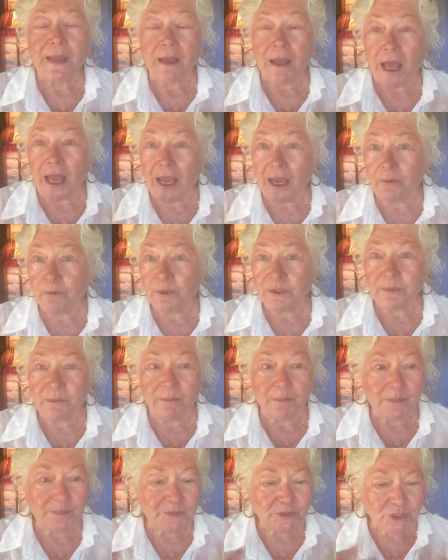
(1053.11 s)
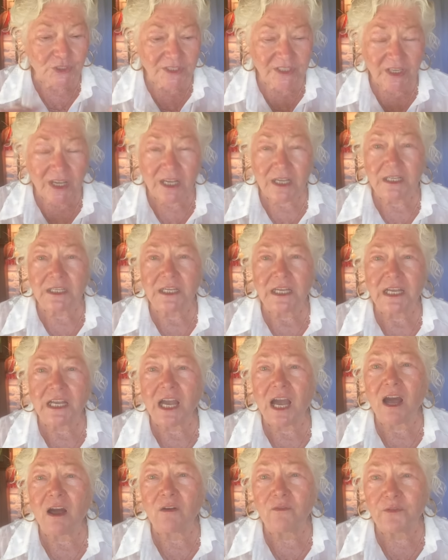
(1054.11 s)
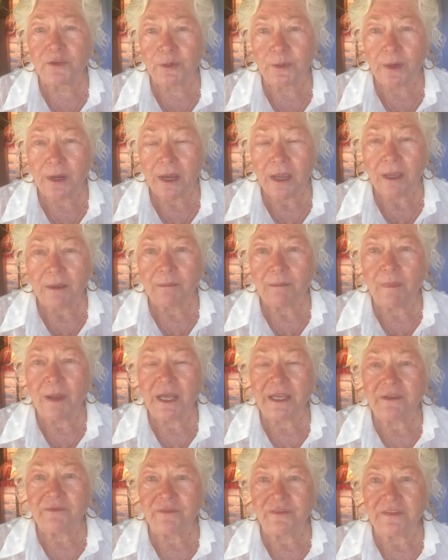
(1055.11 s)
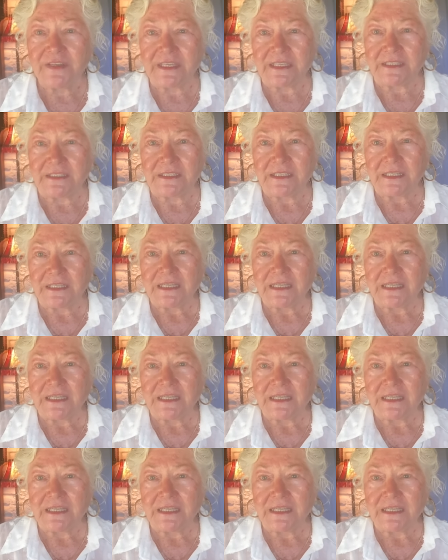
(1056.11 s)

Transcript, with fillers: I would just cover my feet